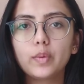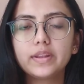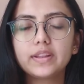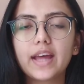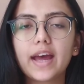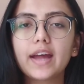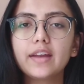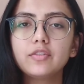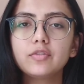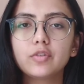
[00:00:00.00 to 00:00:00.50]
with
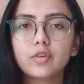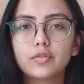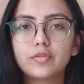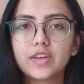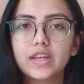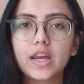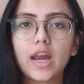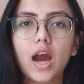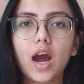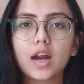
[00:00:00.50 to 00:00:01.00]
that, for
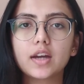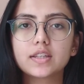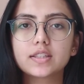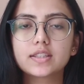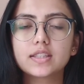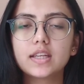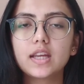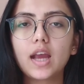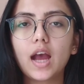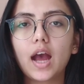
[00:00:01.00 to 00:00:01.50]

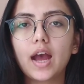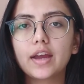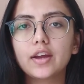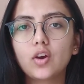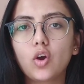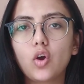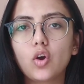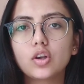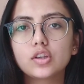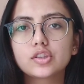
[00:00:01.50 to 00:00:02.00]
VARC,
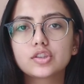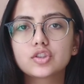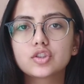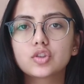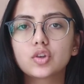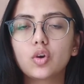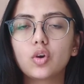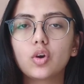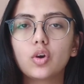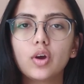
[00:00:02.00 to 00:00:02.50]
I
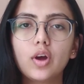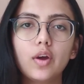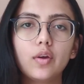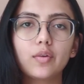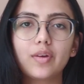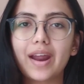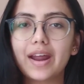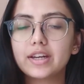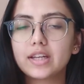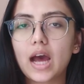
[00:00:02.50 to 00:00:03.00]
also
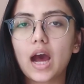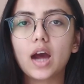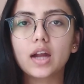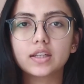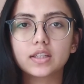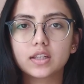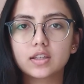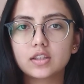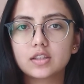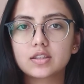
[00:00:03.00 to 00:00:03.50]
read
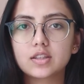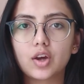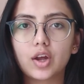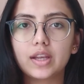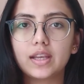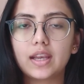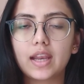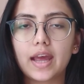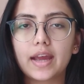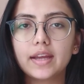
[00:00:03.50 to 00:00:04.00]
articles
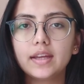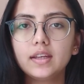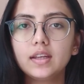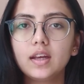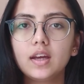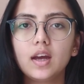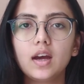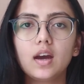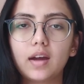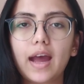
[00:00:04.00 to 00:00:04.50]

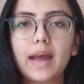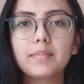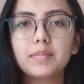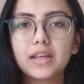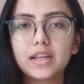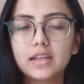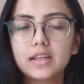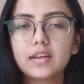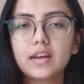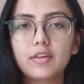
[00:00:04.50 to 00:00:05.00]
online. I
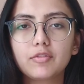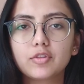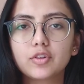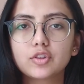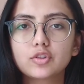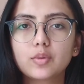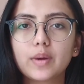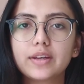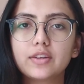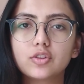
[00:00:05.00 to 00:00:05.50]
mainly
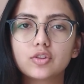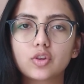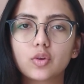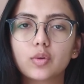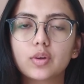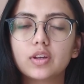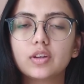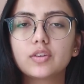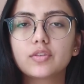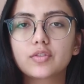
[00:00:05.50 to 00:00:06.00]
referred to
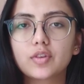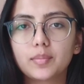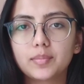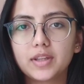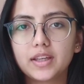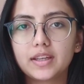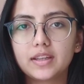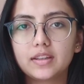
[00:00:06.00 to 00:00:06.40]
editorials from The